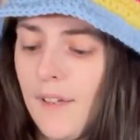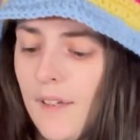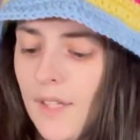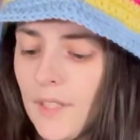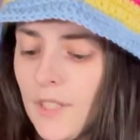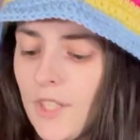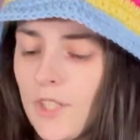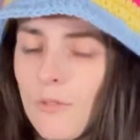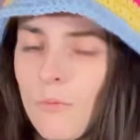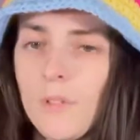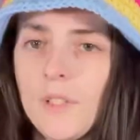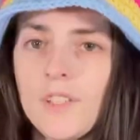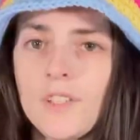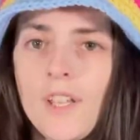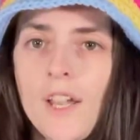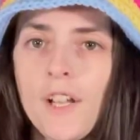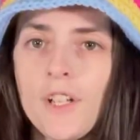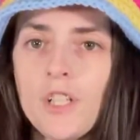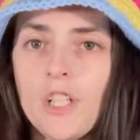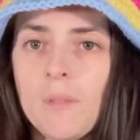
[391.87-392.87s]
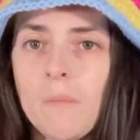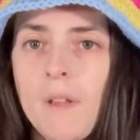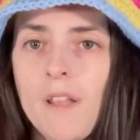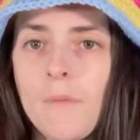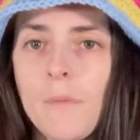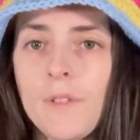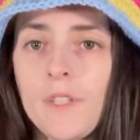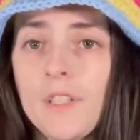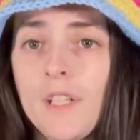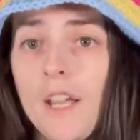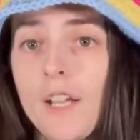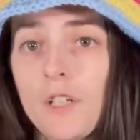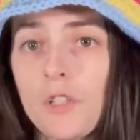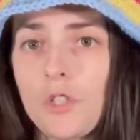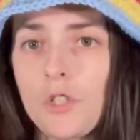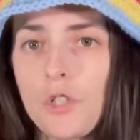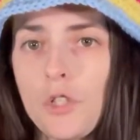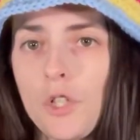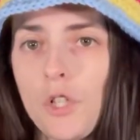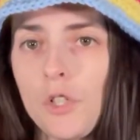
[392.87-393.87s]
This one is actually made with an
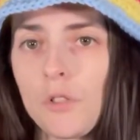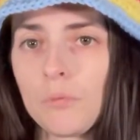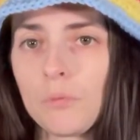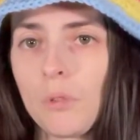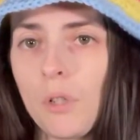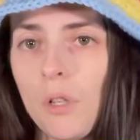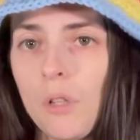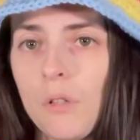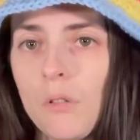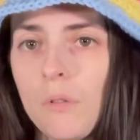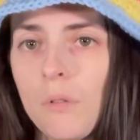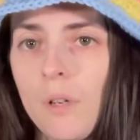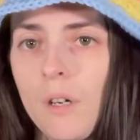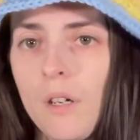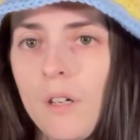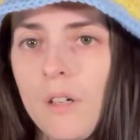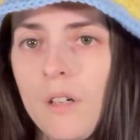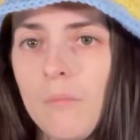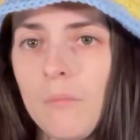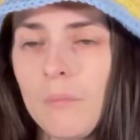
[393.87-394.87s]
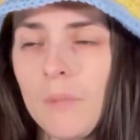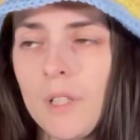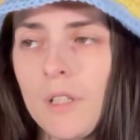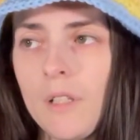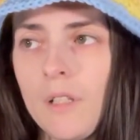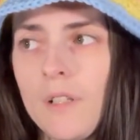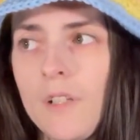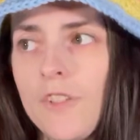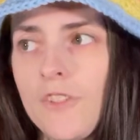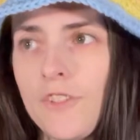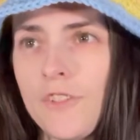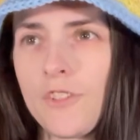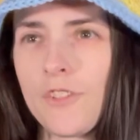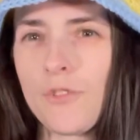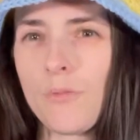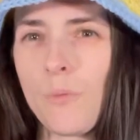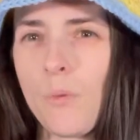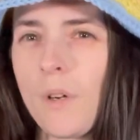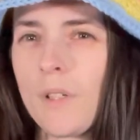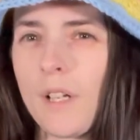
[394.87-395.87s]
extra row because this is
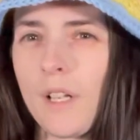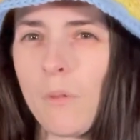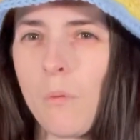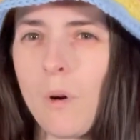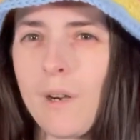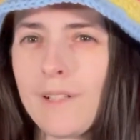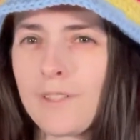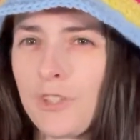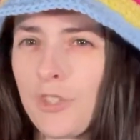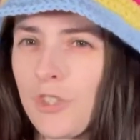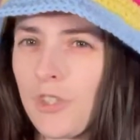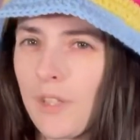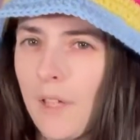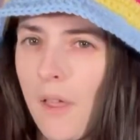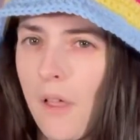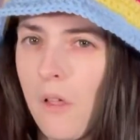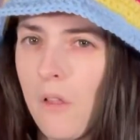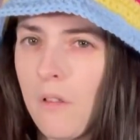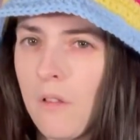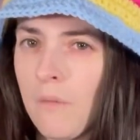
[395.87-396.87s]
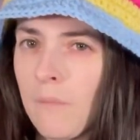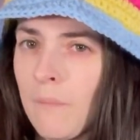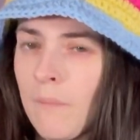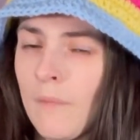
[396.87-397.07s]
one I wanted to sell.